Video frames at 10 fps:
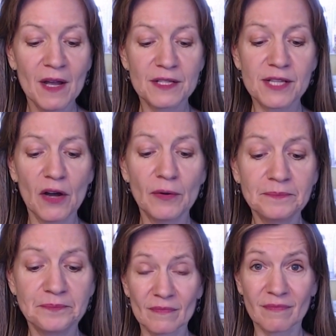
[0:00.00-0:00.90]
So
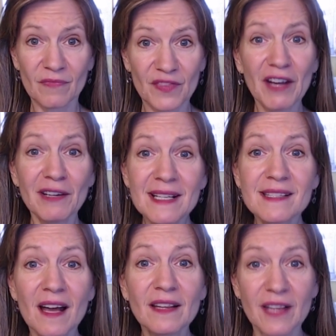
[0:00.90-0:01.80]
there is
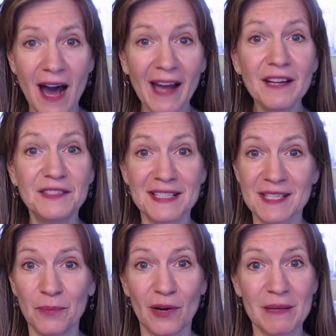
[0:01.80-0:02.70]
a lot of
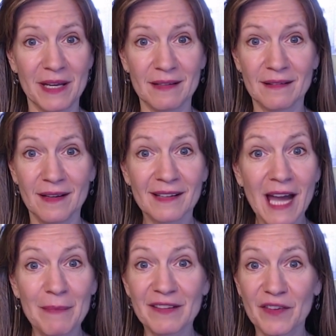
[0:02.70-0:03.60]
disappointment
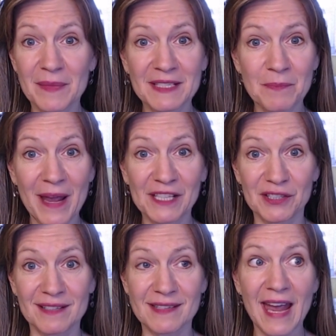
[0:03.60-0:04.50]
coming from these
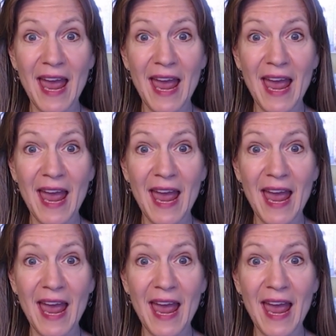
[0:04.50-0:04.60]
patients,